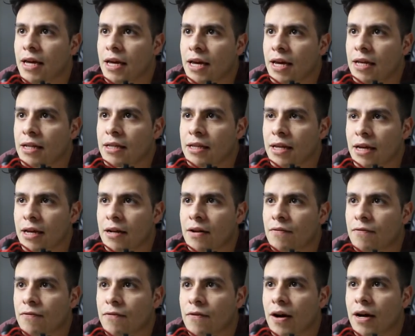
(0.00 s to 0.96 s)
And then
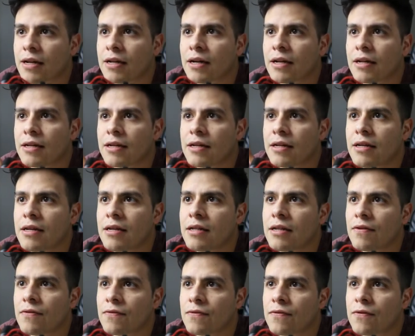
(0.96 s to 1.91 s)
finally, in
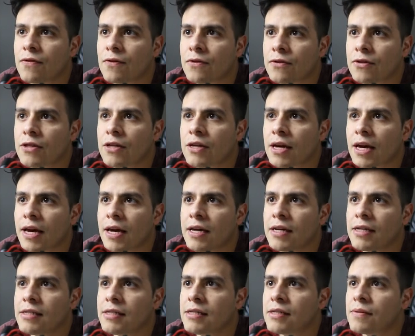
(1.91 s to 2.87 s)
the fourth
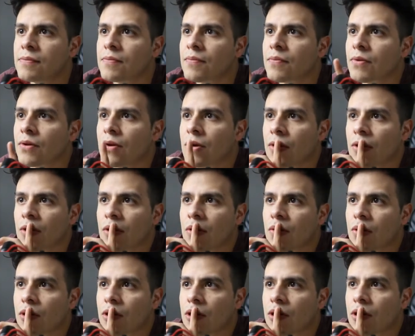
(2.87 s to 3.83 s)
case,
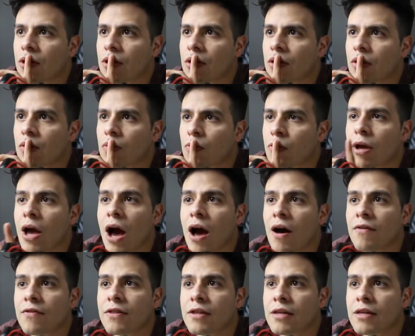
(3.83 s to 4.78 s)
we
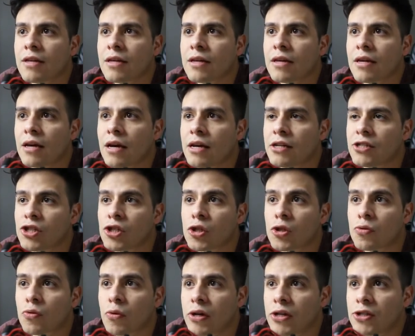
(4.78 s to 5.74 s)
have the
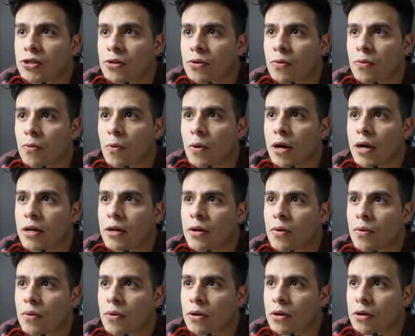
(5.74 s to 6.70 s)
situation when
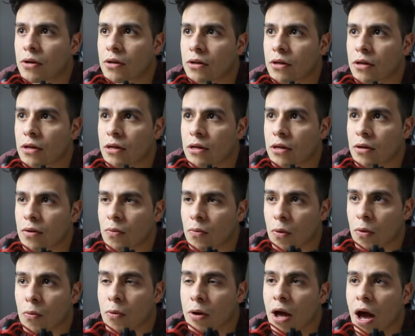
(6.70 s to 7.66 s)

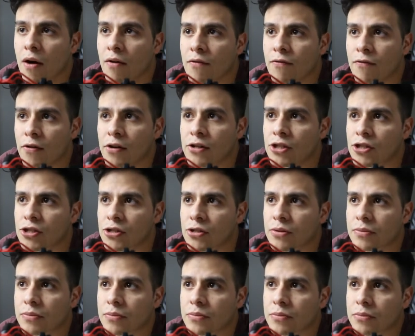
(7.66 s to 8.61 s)
we have a function,